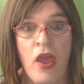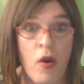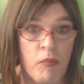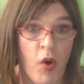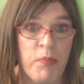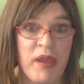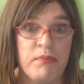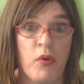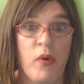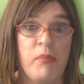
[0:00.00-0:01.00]
More
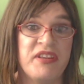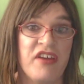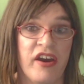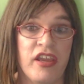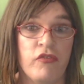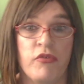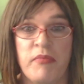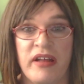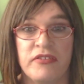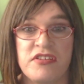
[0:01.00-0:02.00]
people will be dying from
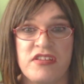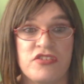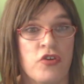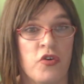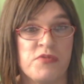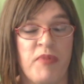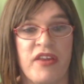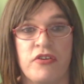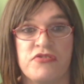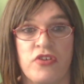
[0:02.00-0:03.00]
illnesses caused by
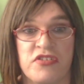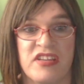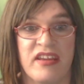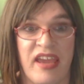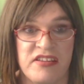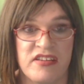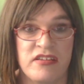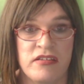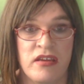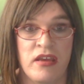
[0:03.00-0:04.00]
those toxic
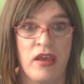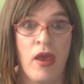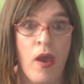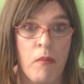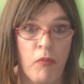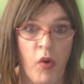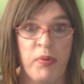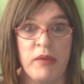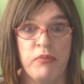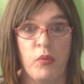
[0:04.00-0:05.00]
gases. More
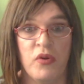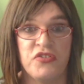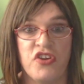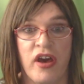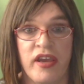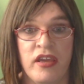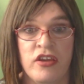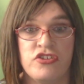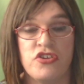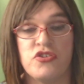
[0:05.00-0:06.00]
people will die
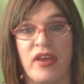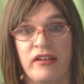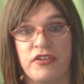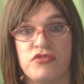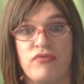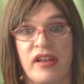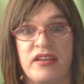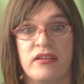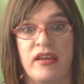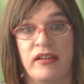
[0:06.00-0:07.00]
due to
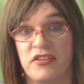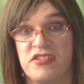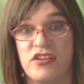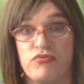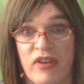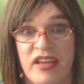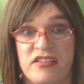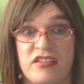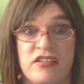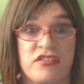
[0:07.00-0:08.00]
illnesses
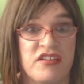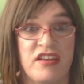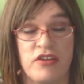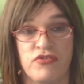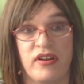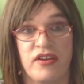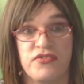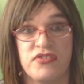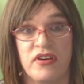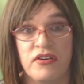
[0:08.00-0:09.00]
related to sedentary
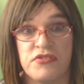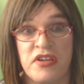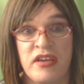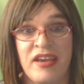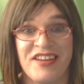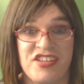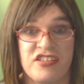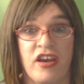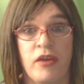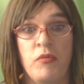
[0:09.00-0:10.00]
lifestyles at a
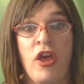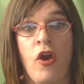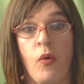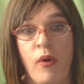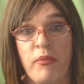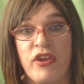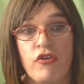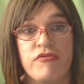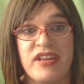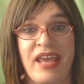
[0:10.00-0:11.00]
time when we
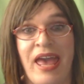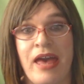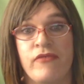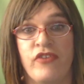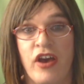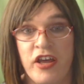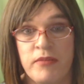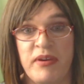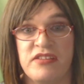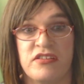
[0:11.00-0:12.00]
already have an
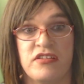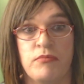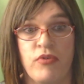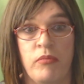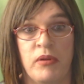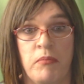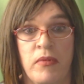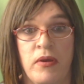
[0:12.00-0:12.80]
obesity problem.